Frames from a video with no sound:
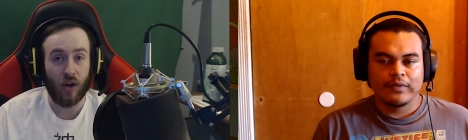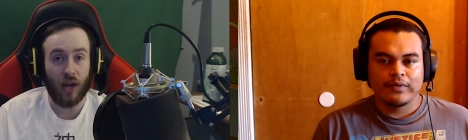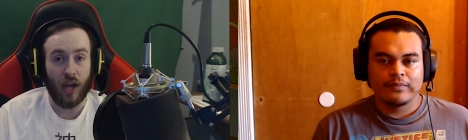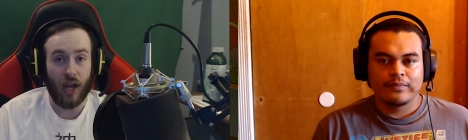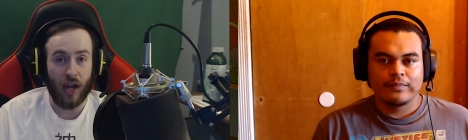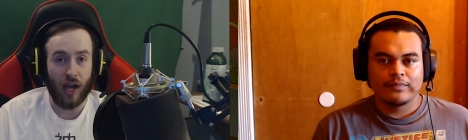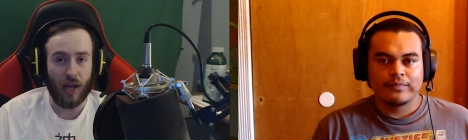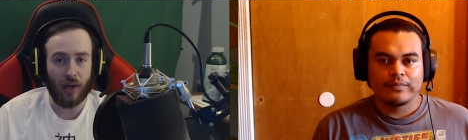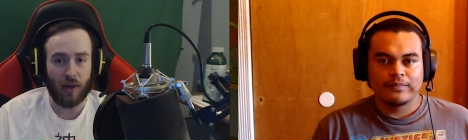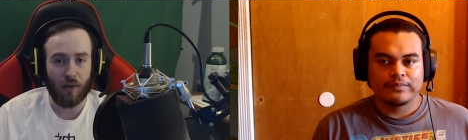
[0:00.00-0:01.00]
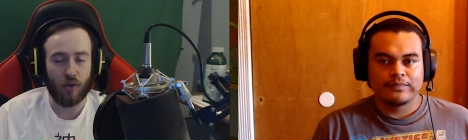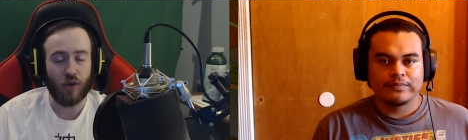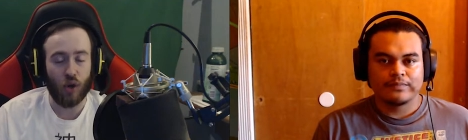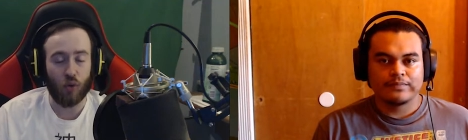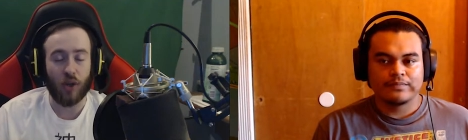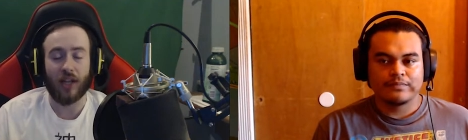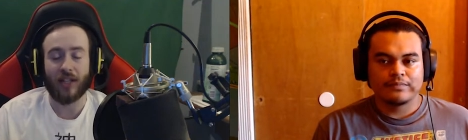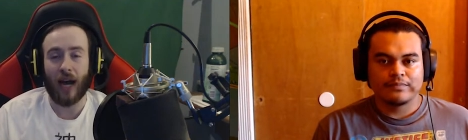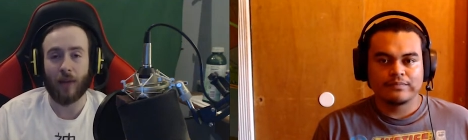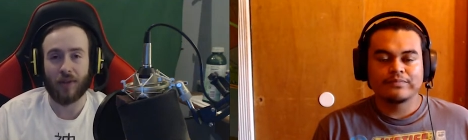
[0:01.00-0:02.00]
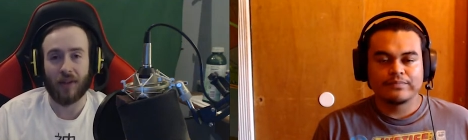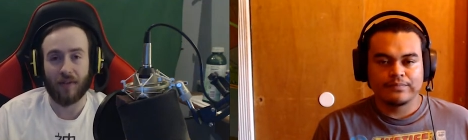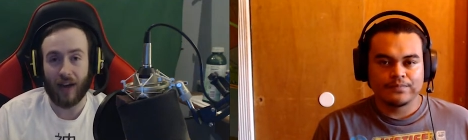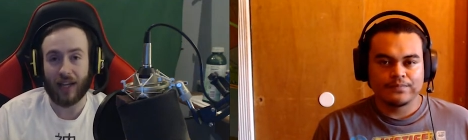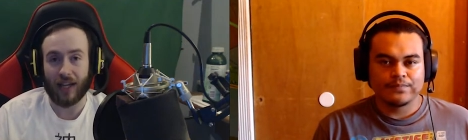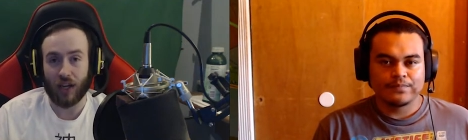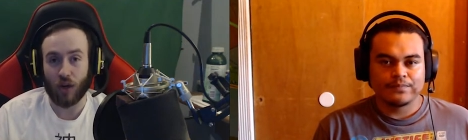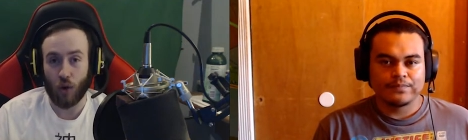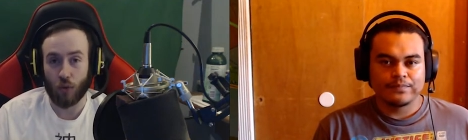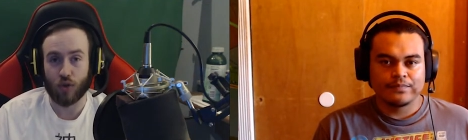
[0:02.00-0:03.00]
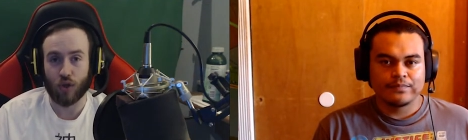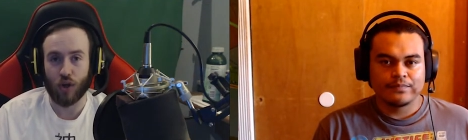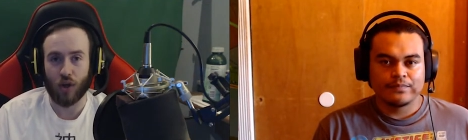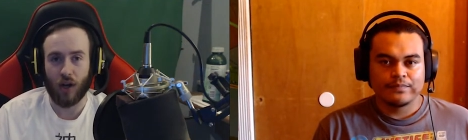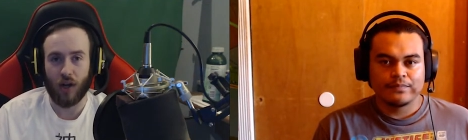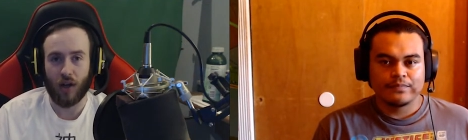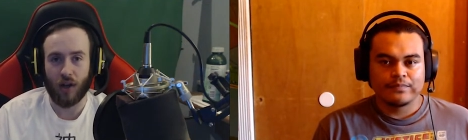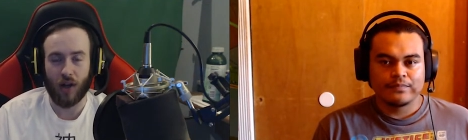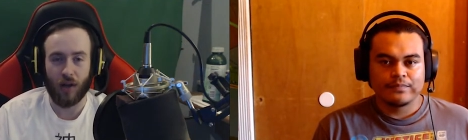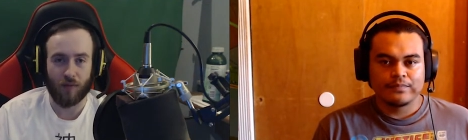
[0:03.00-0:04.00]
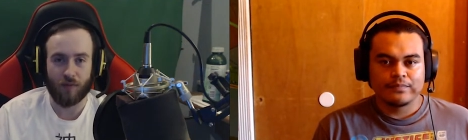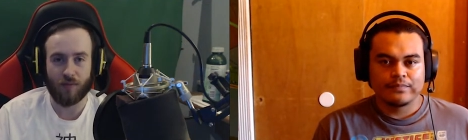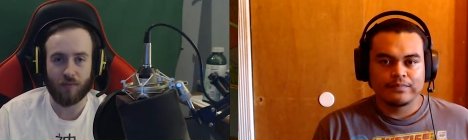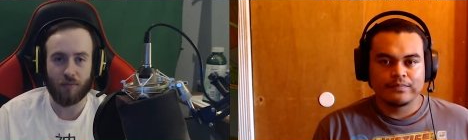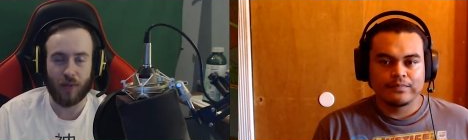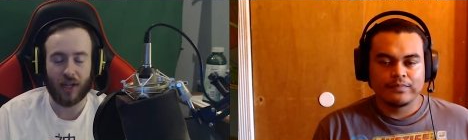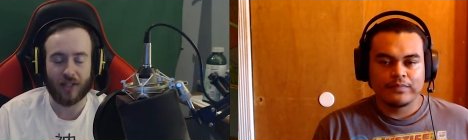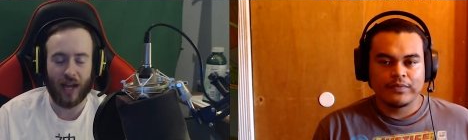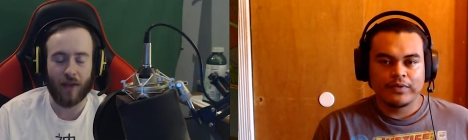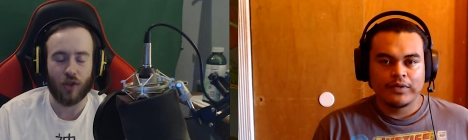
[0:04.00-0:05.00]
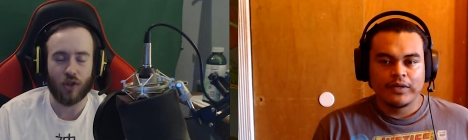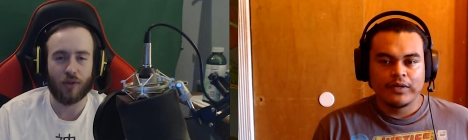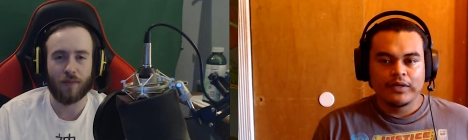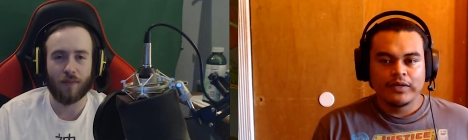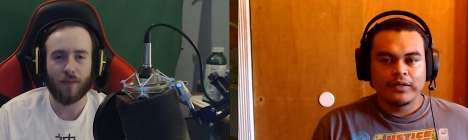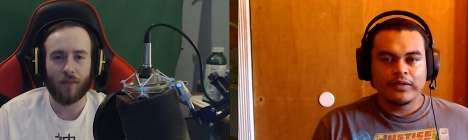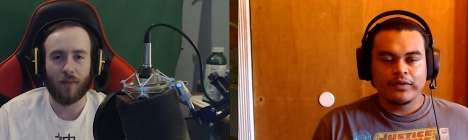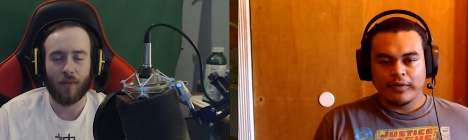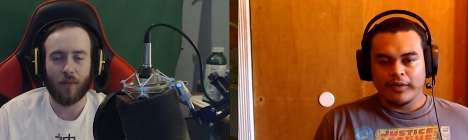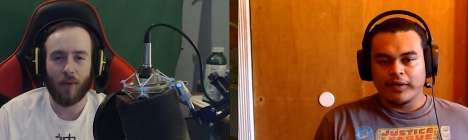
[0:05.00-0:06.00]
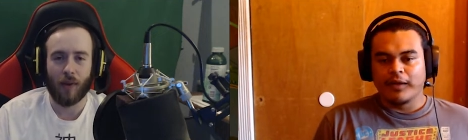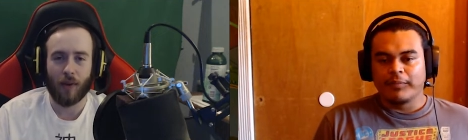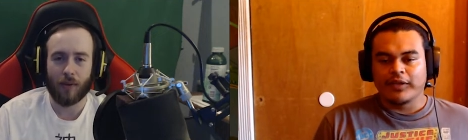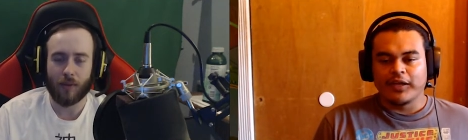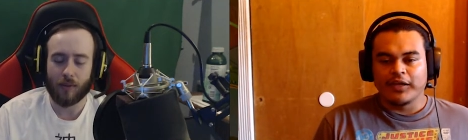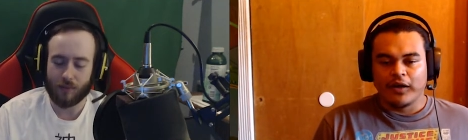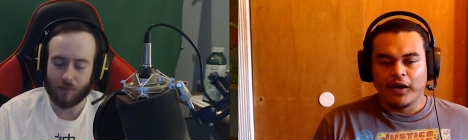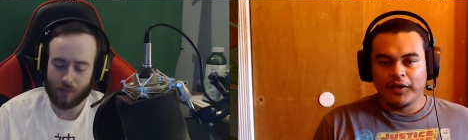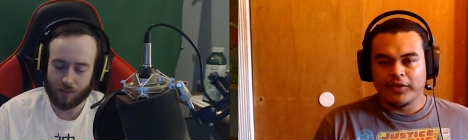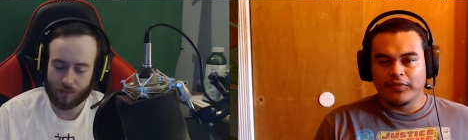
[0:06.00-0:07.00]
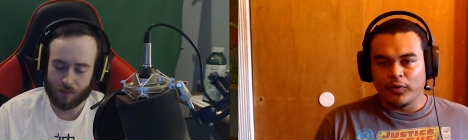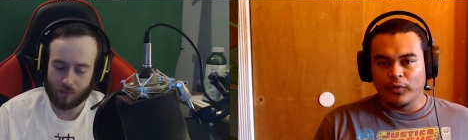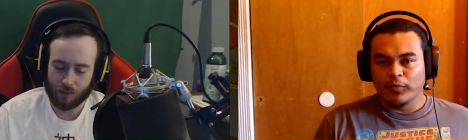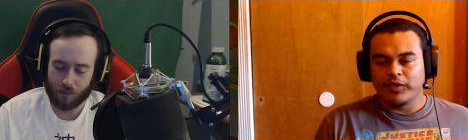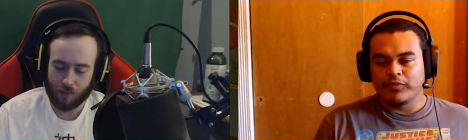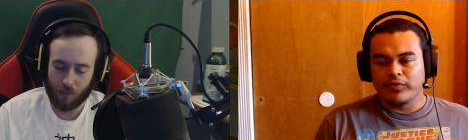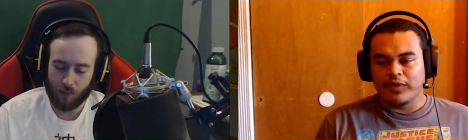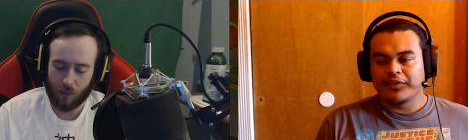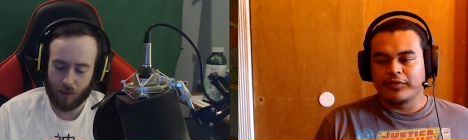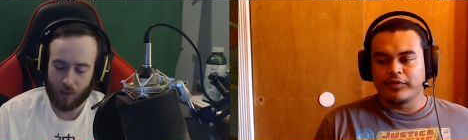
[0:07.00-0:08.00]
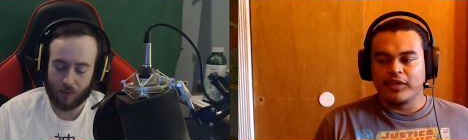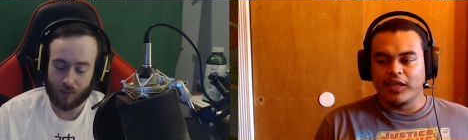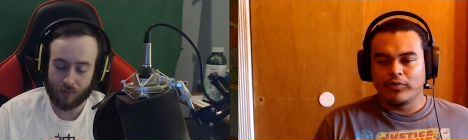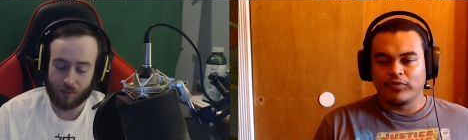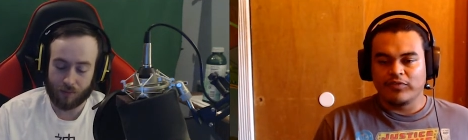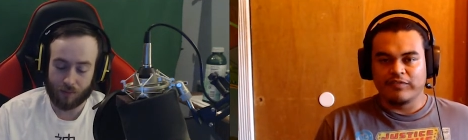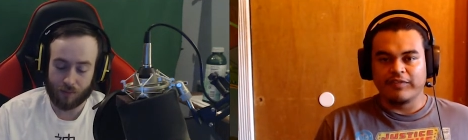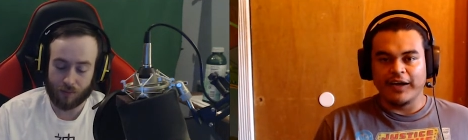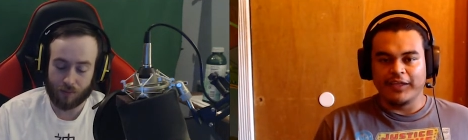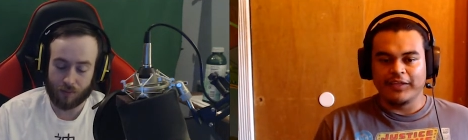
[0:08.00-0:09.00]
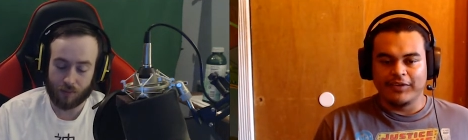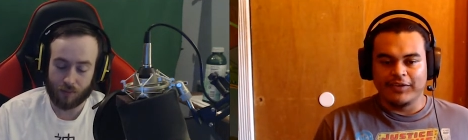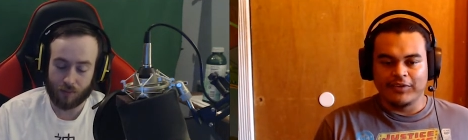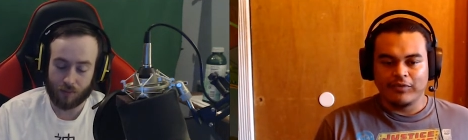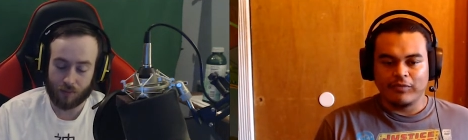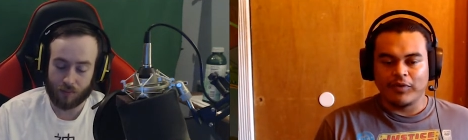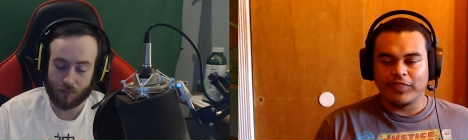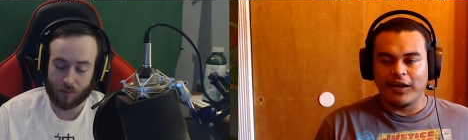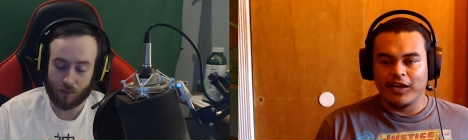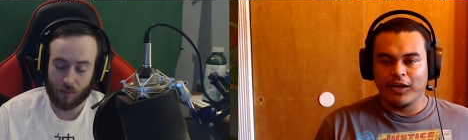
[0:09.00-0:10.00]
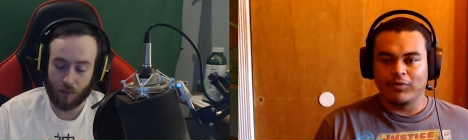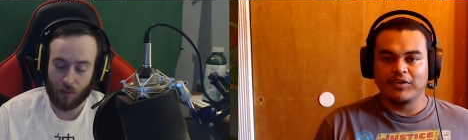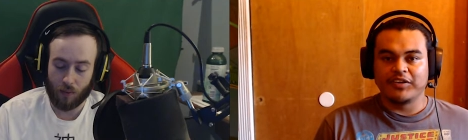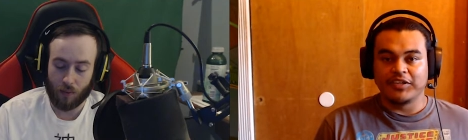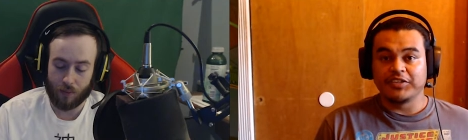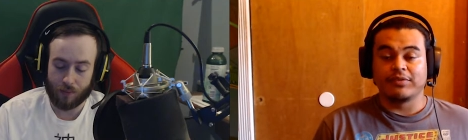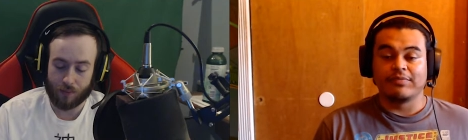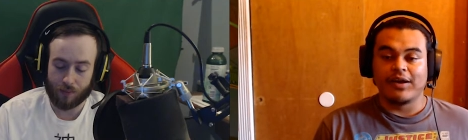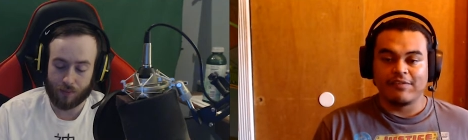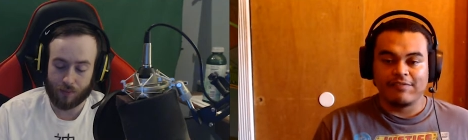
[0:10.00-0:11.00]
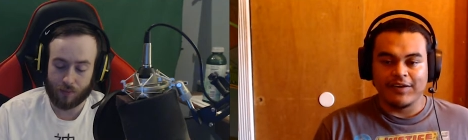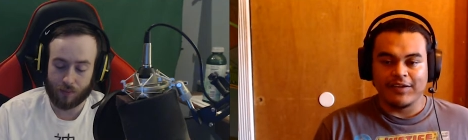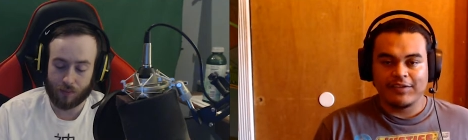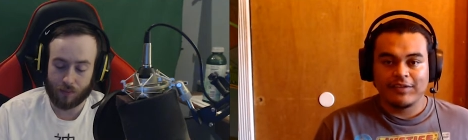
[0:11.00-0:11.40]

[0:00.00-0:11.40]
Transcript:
Speaker 1: and you know really adapting the Viking culture of being a savage.
Speaker 2: Not only that, but like on his own, he was actually able to fight, you know, without anyone teaching him how to fight.